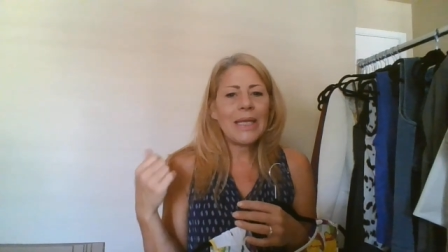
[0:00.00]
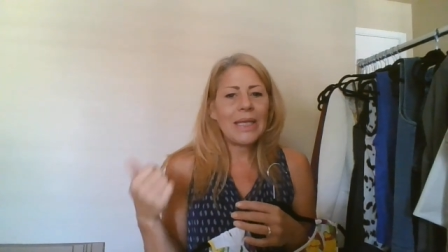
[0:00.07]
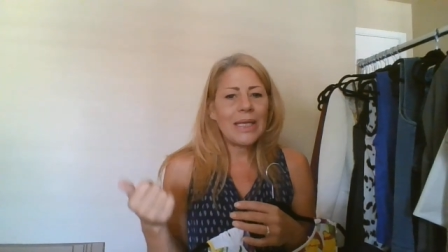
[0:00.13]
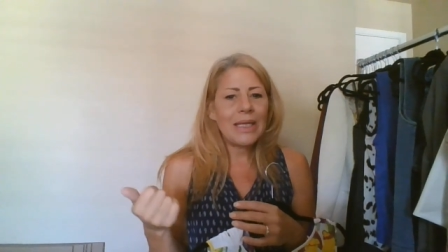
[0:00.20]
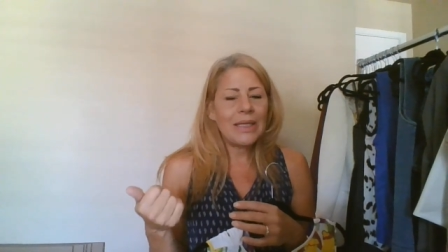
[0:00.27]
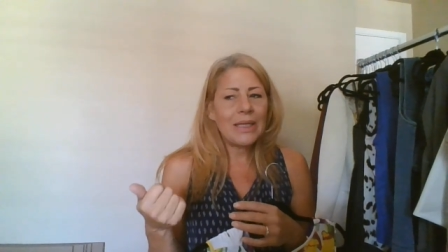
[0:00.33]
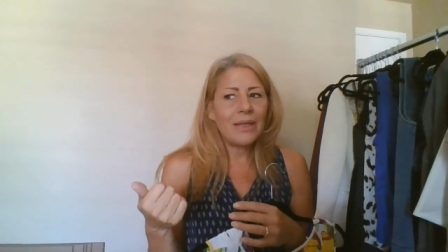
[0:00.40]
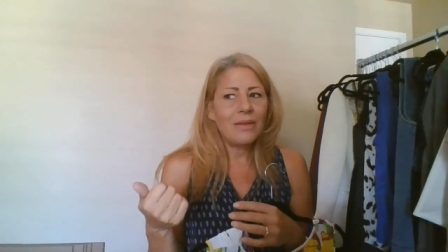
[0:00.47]

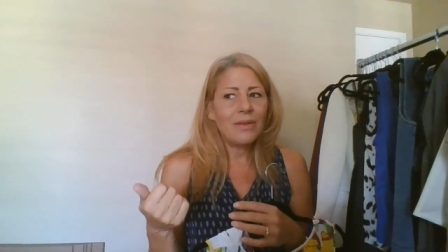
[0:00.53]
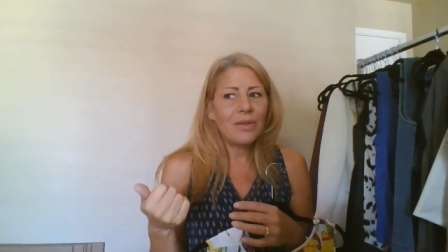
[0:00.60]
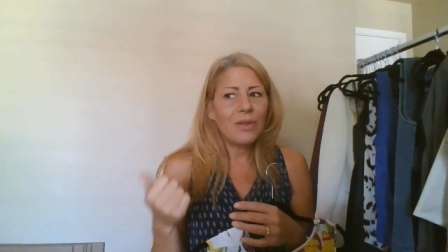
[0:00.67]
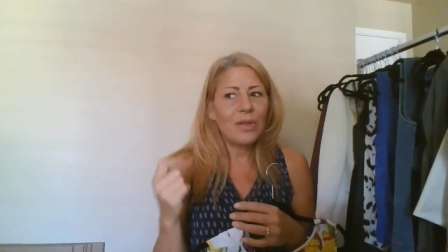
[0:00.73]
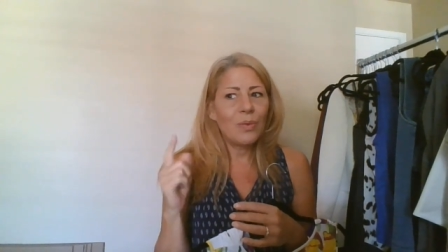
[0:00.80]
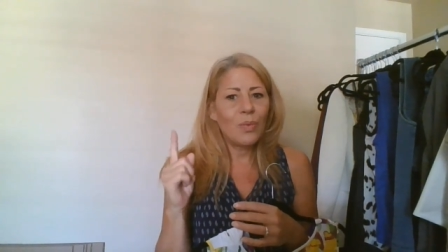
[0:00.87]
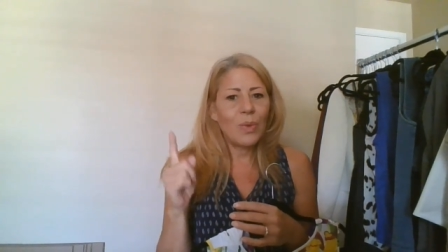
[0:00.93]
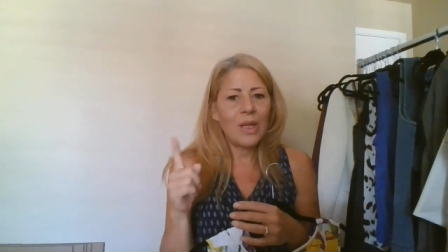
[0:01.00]
in
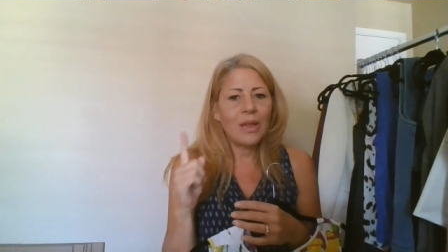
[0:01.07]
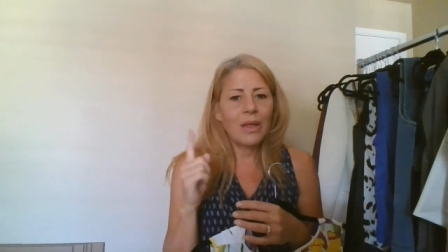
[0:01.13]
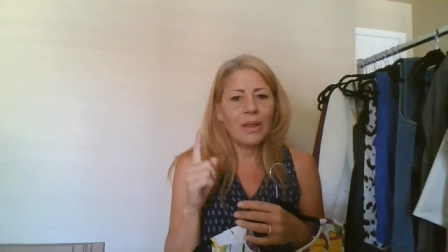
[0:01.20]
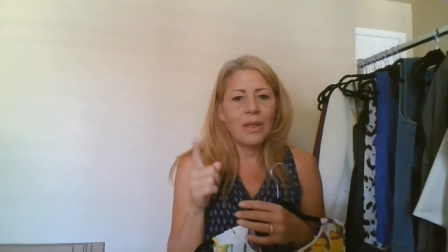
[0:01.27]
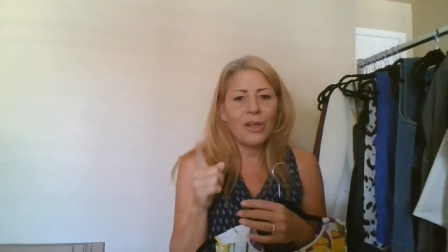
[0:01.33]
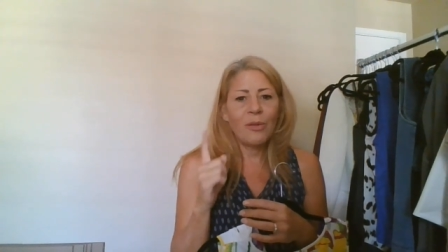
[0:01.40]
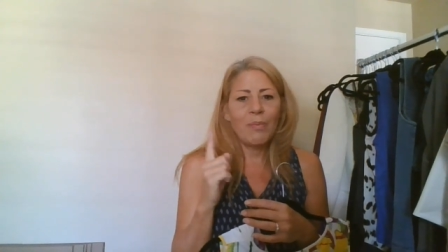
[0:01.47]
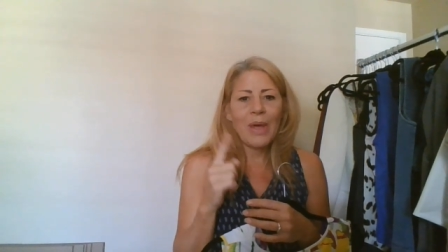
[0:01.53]
Goodwill a
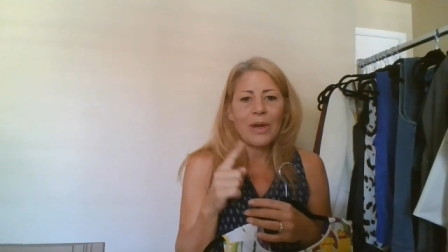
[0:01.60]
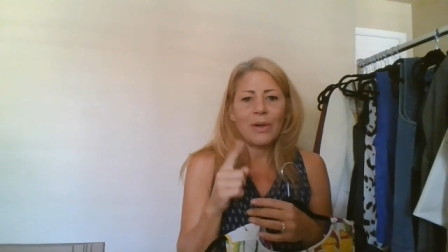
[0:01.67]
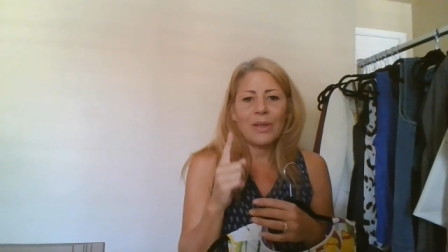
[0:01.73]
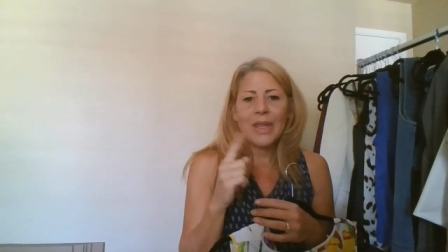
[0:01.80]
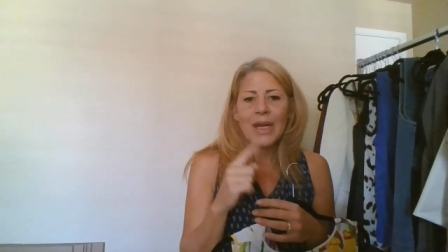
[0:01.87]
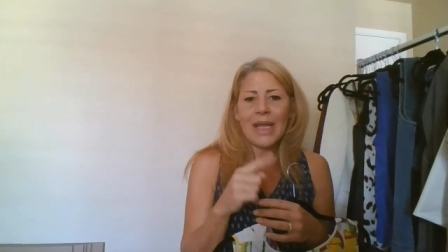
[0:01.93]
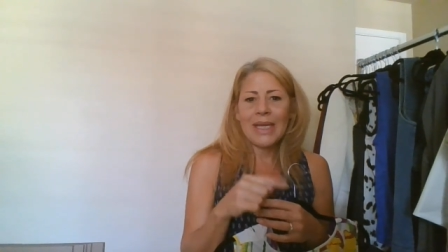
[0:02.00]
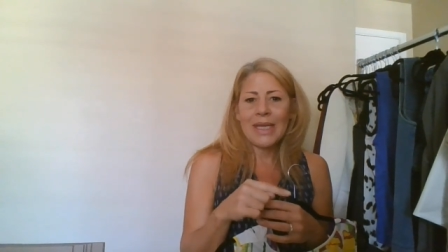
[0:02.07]
little
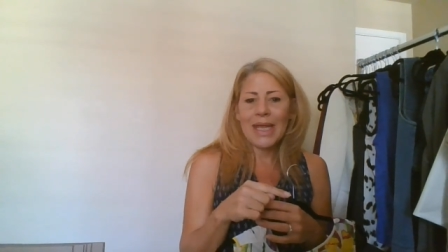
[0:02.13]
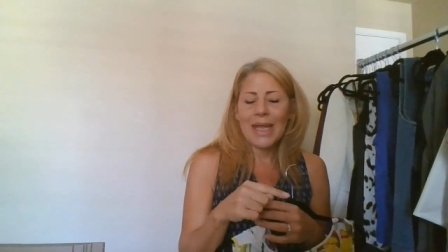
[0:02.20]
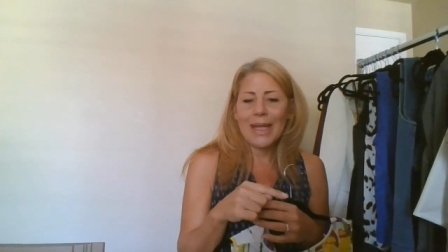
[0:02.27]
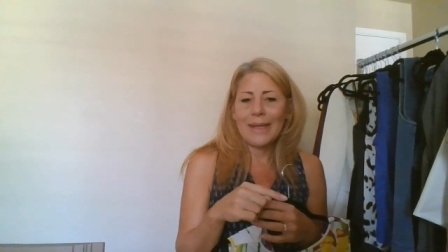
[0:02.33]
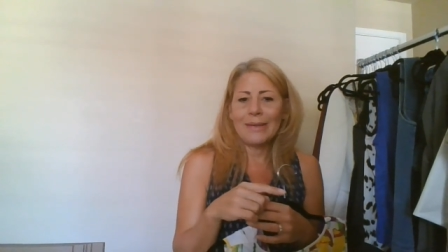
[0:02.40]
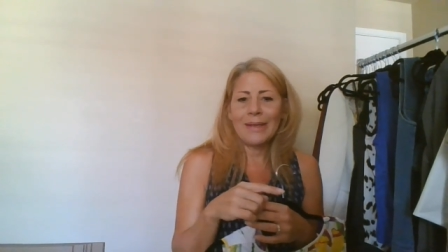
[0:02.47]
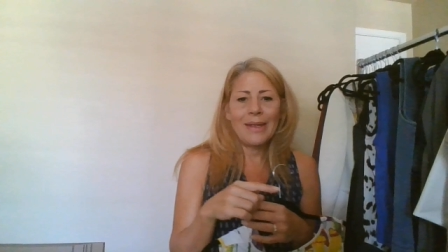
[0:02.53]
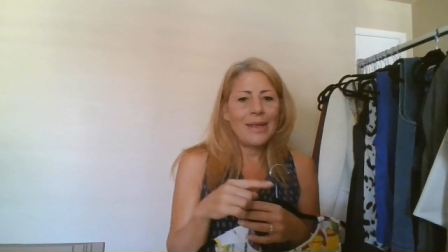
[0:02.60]
better than I
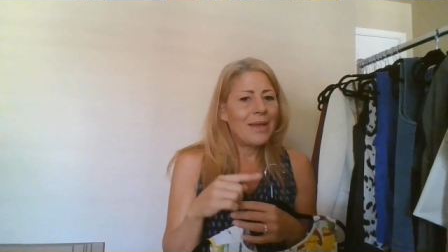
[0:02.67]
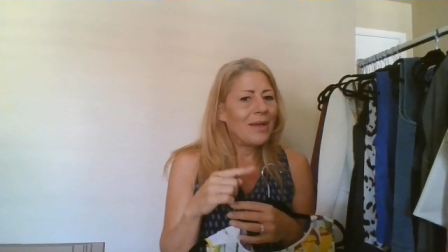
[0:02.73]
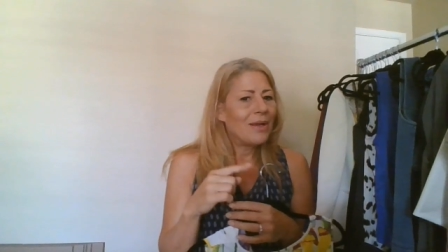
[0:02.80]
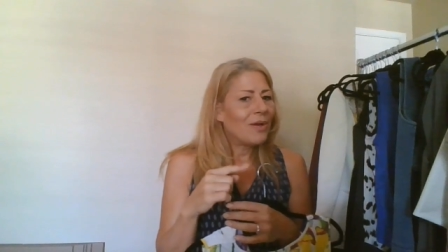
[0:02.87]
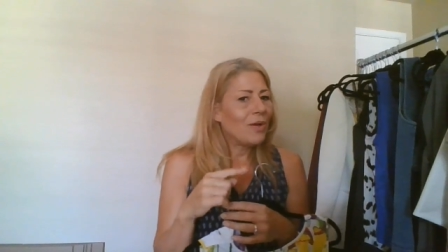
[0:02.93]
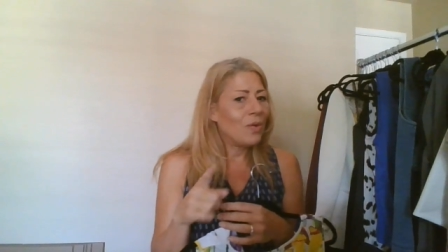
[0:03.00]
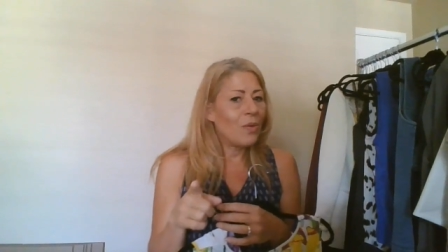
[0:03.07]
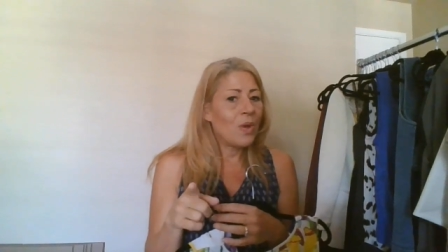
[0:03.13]
can
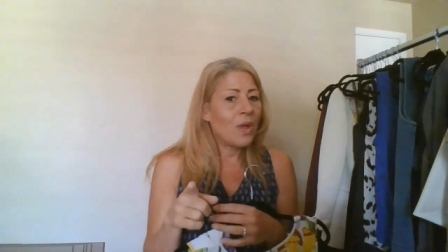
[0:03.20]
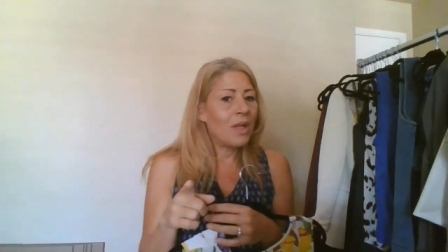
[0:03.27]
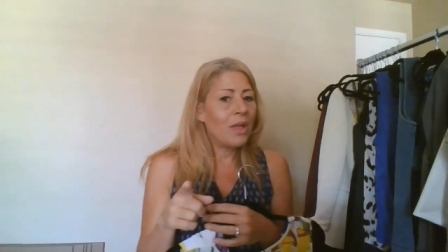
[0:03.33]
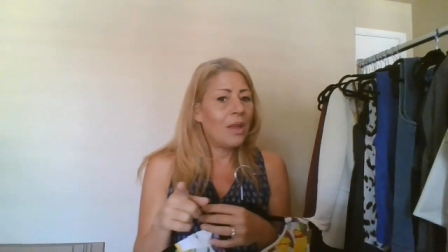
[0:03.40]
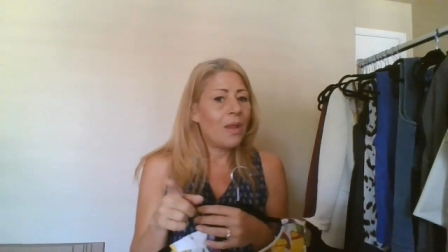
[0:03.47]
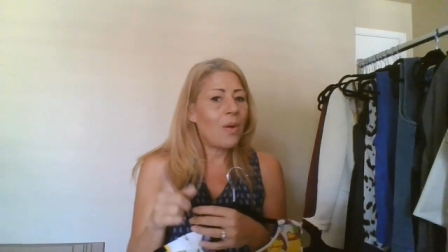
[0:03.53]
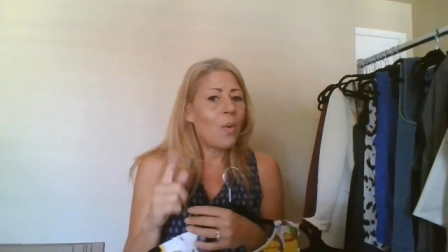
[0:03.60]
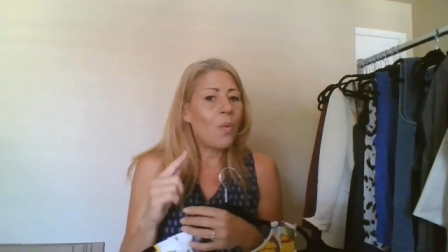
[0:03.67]

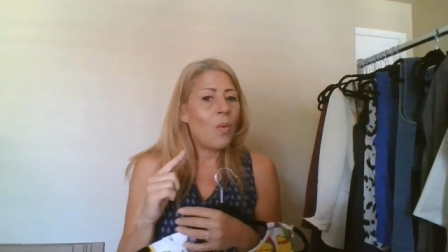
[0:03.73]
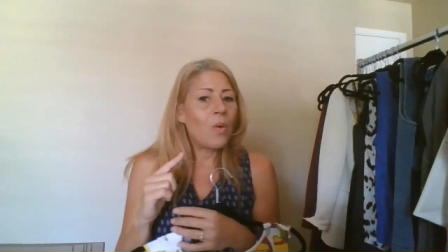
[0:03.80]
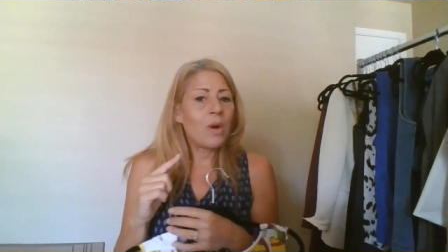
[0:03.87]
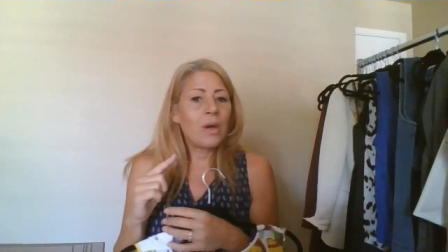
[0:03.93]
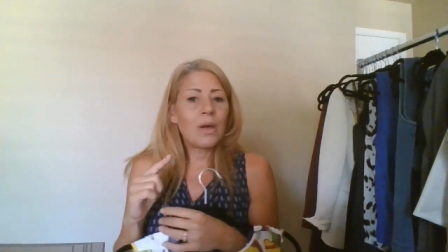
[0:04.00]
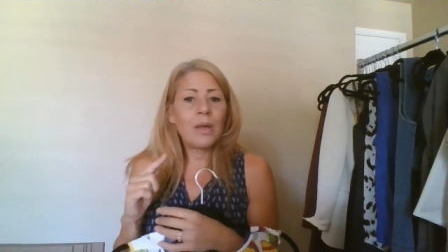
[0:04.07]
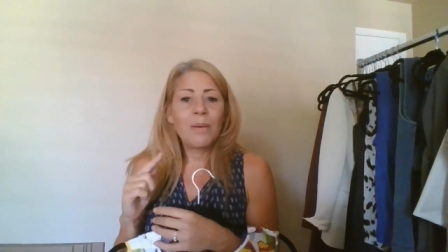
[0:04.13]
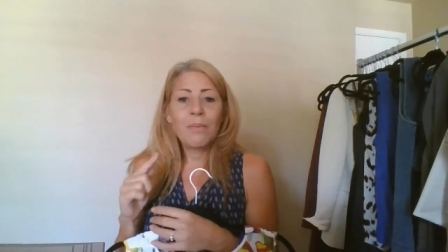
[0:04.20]
Google
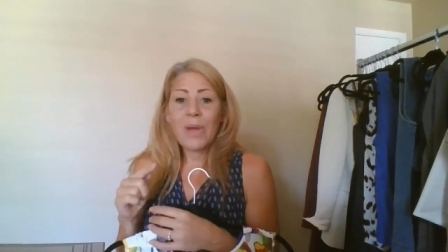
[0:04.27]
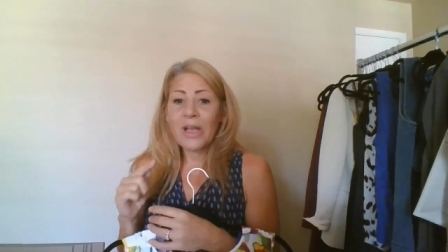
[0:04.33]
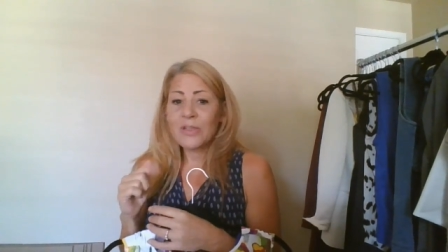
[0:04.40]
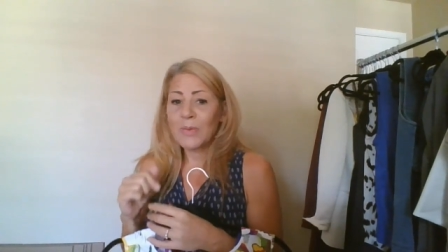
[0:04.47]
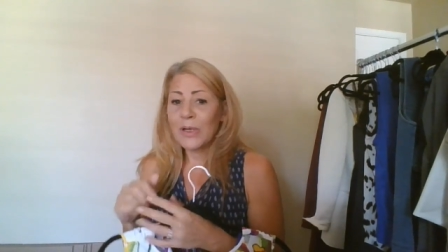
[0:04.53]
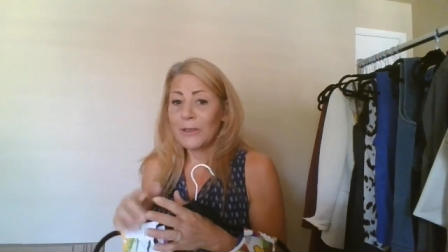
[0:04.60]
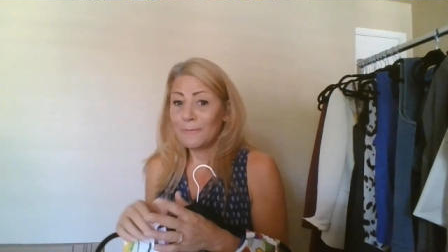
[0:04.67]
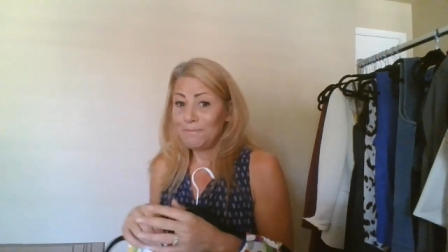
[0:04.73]
or
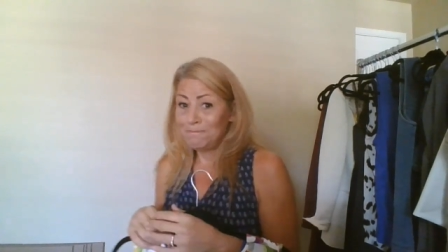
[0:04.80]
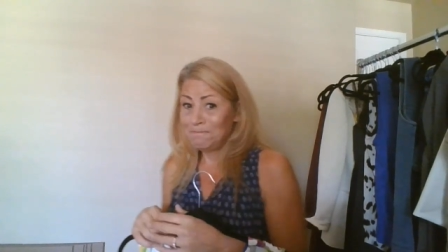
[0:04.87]
Poshmark.